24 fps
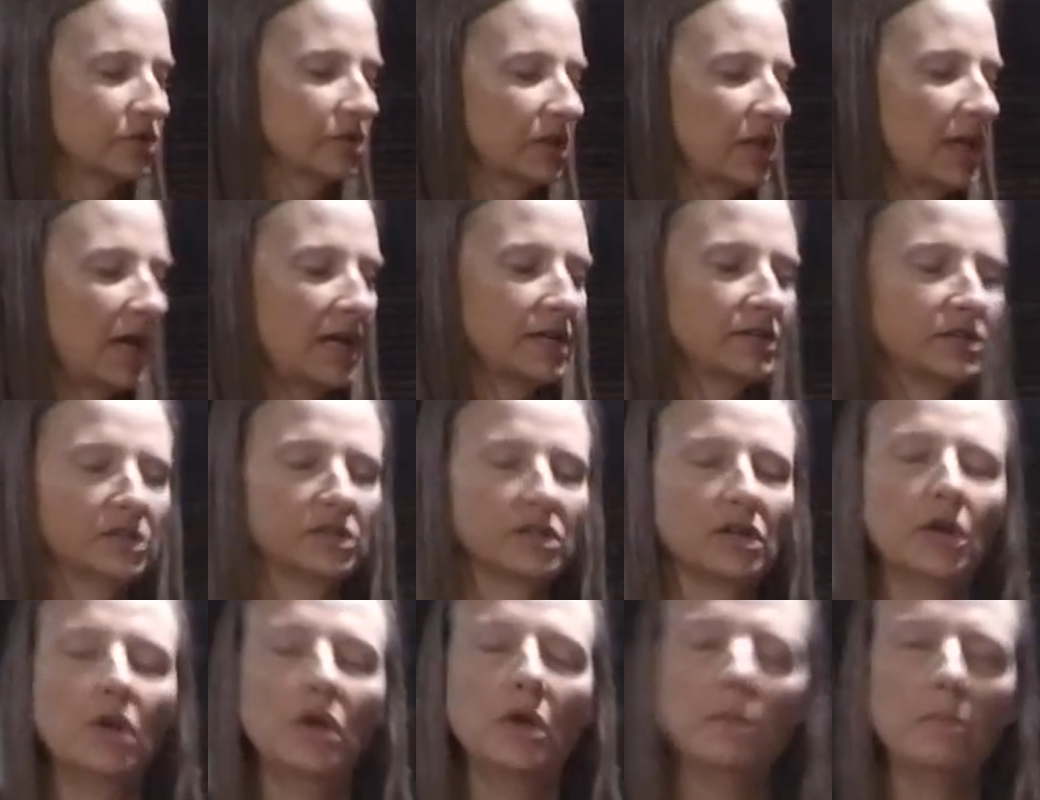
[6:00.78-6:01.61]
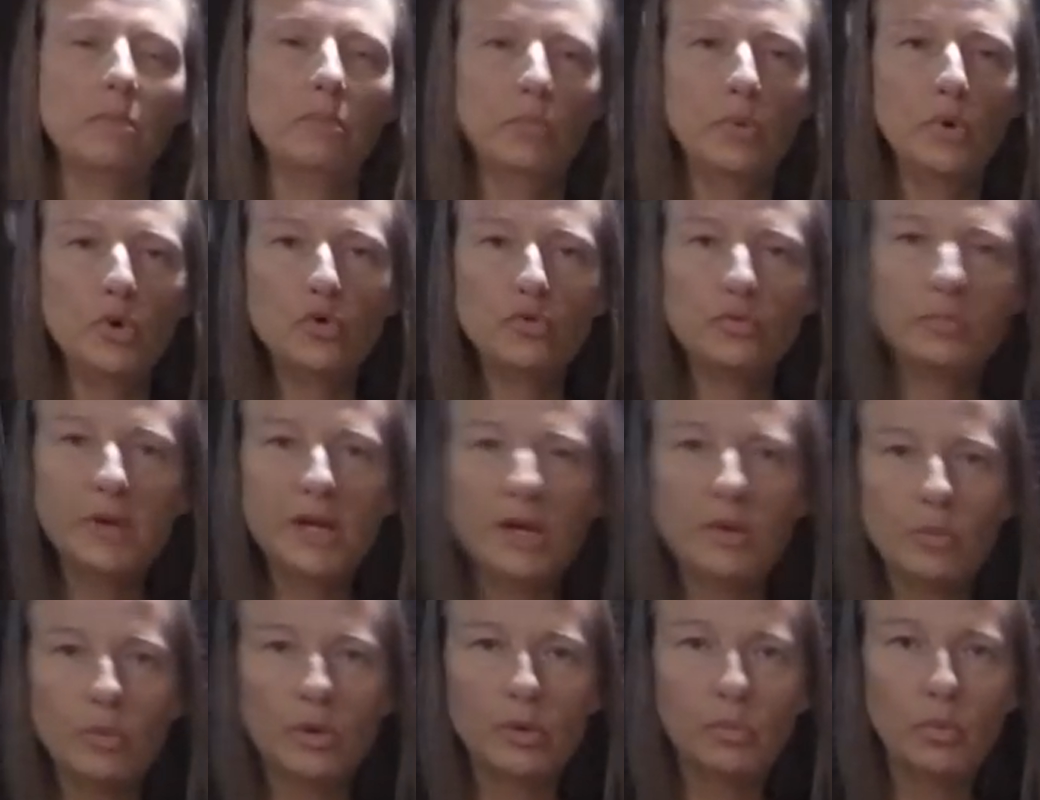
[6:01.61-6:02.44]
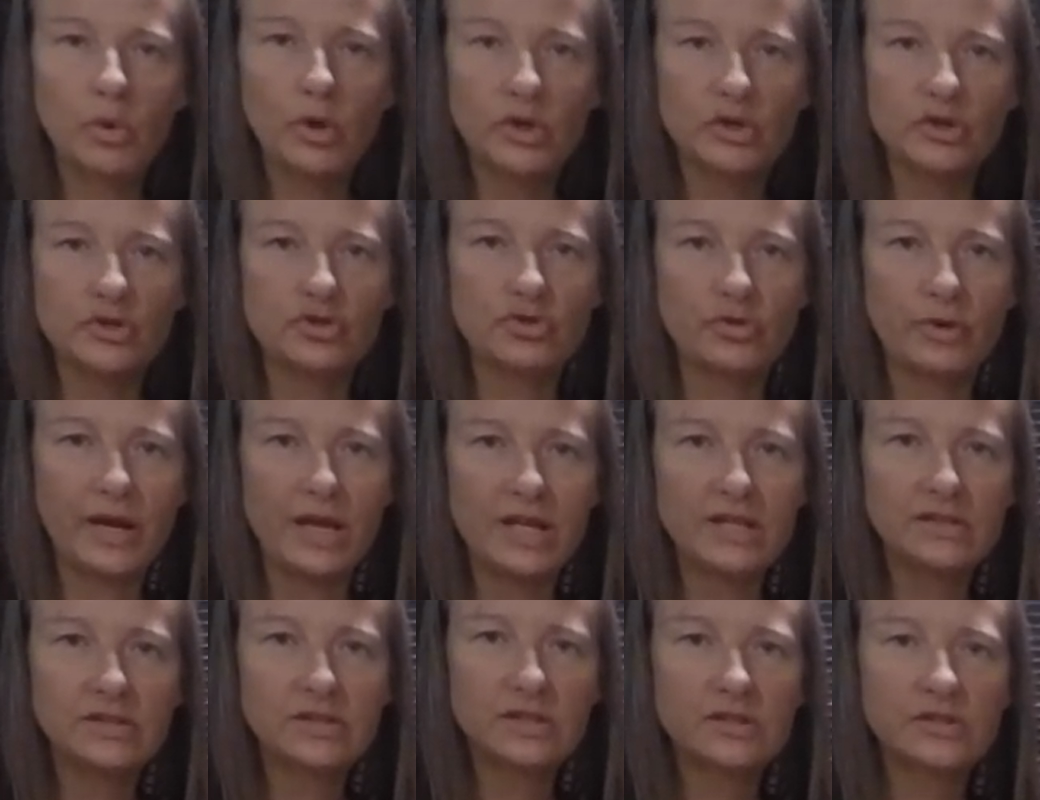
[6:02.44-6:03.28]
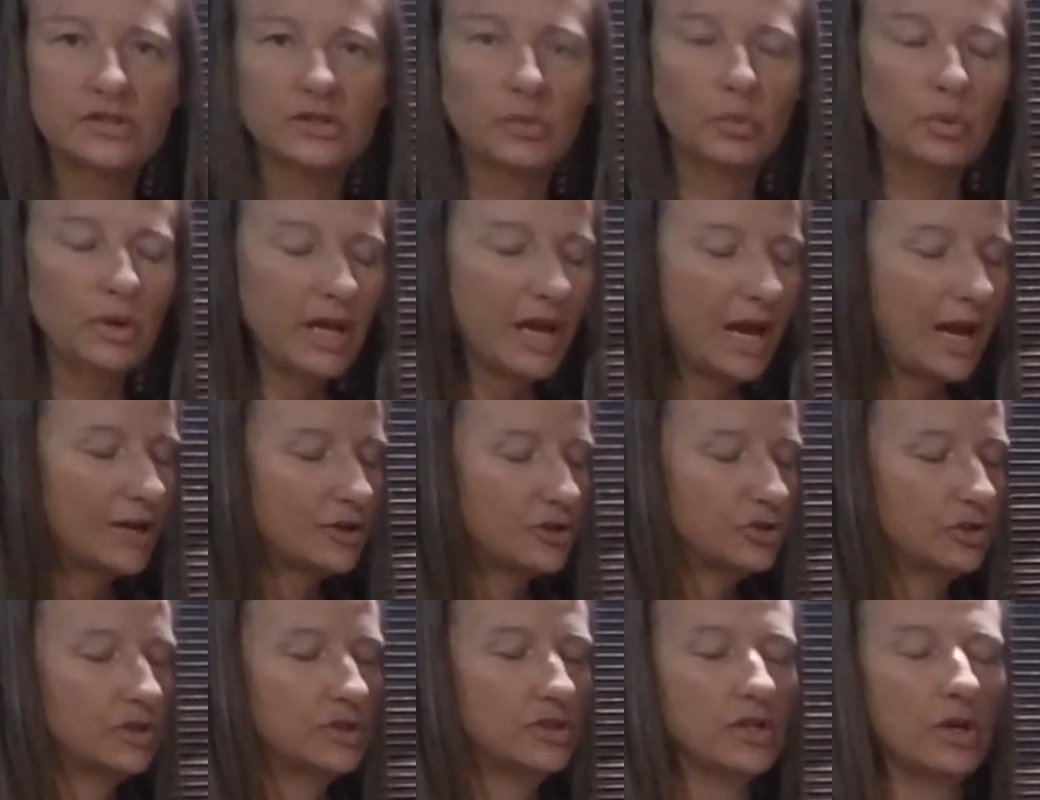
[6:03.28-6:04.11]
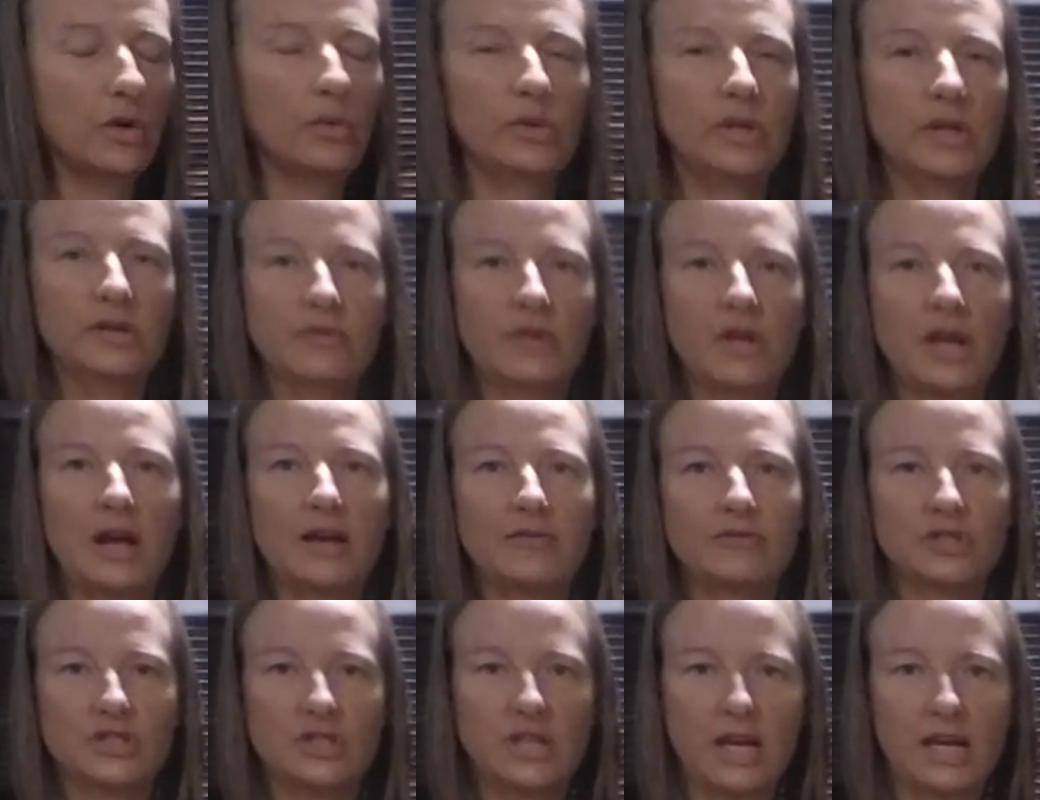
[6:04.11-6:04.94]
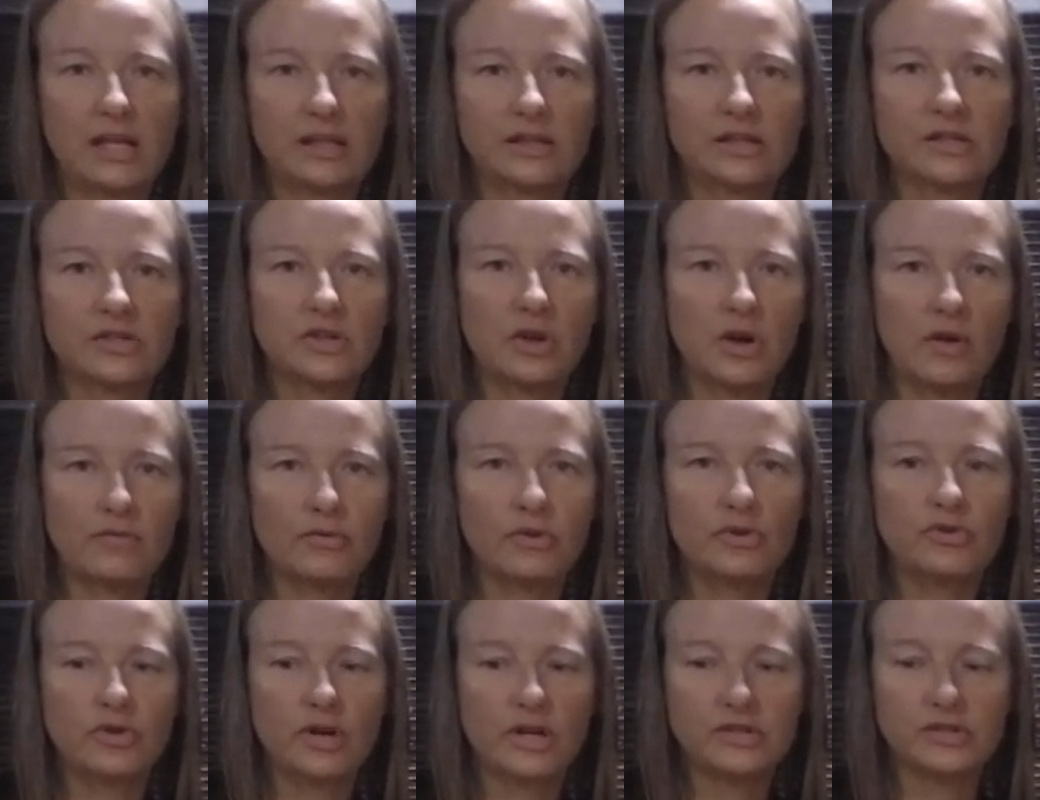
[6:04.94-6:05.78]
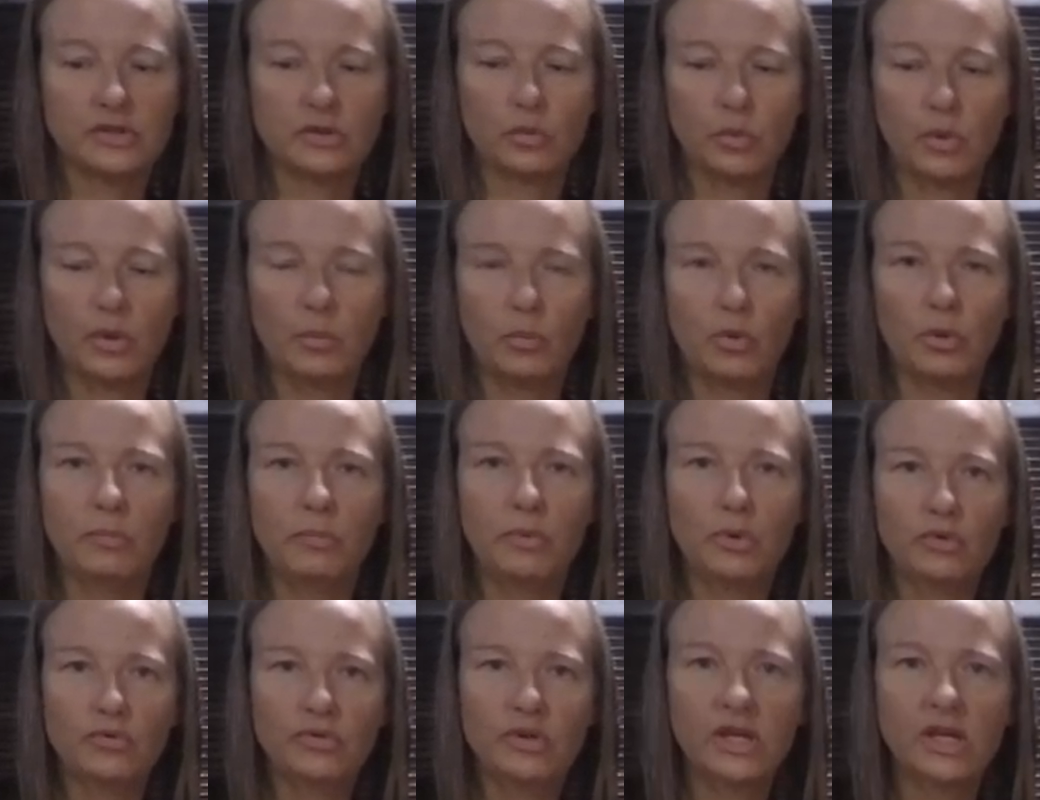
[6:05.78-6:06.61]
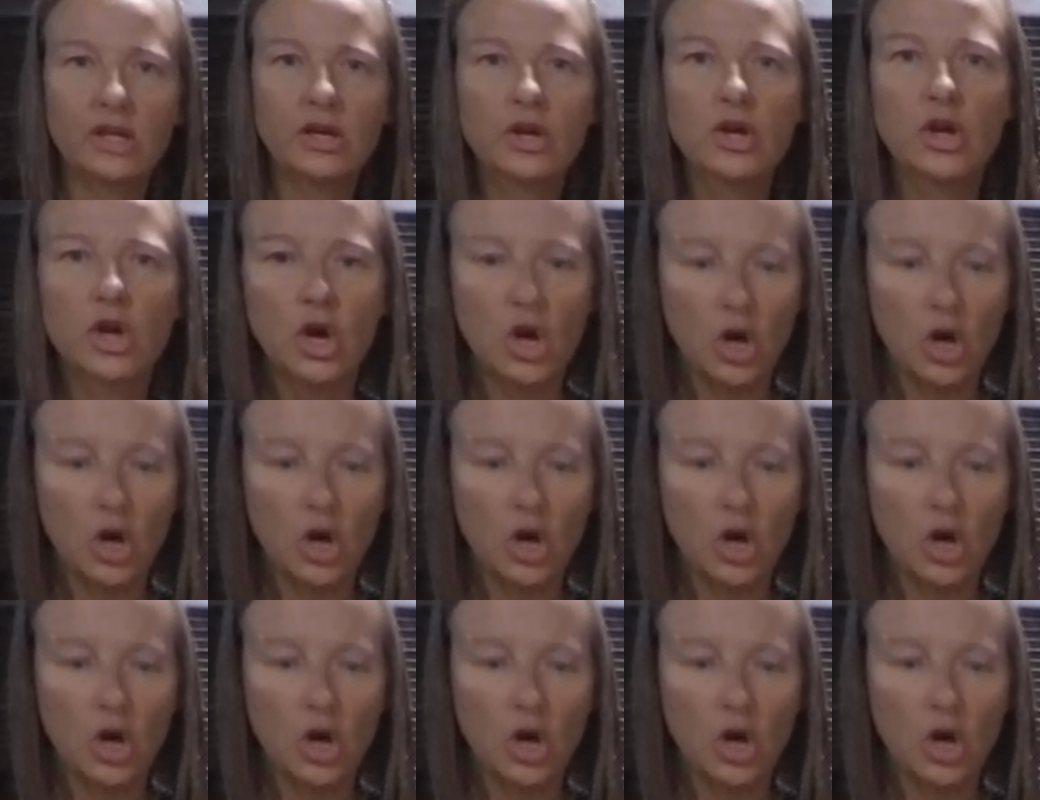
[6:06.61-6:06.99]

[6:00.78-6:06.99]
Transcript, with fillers: less movement when we're in transit, so we actually don't even have to take this off the dresser when we're moving.